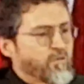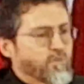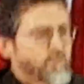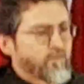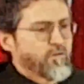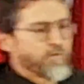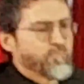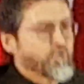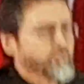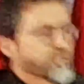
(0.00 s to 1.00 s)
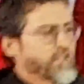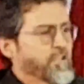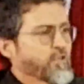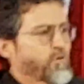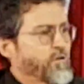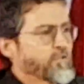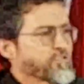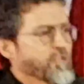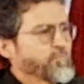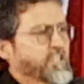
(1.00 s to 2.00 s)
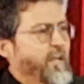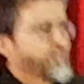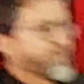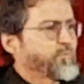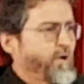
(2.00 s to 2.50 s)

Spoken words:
or music or some type of